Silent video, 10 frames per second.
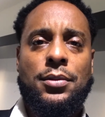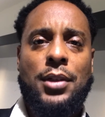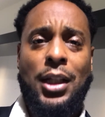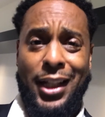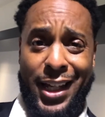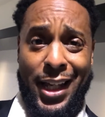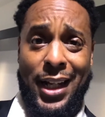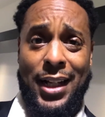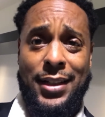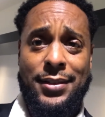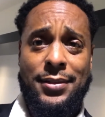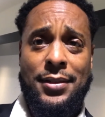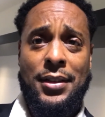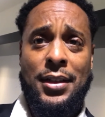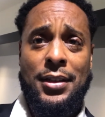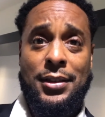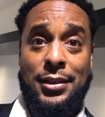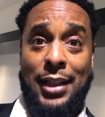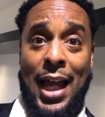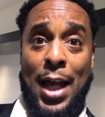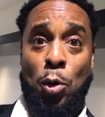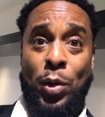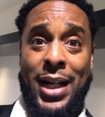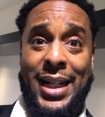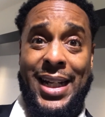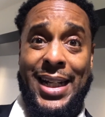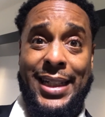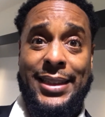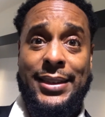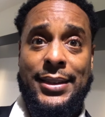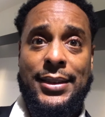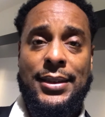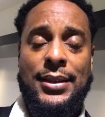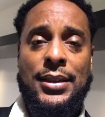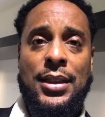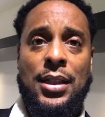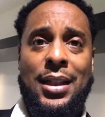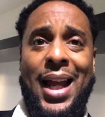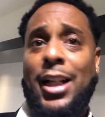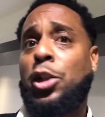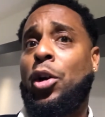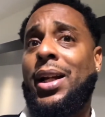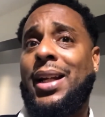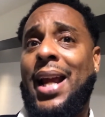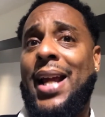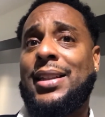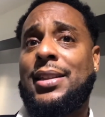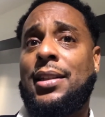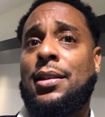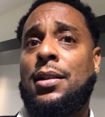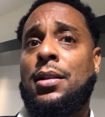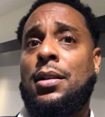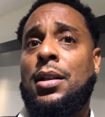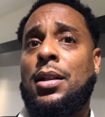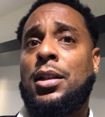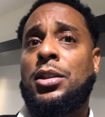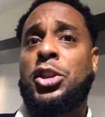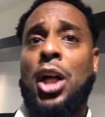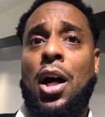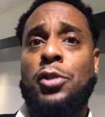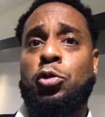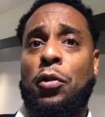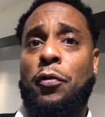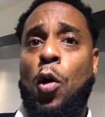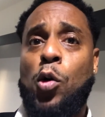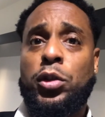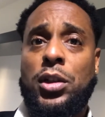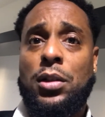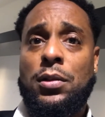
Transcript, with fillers: You get it? Slide on their knees. Like Dirty Dancing. John Travolta.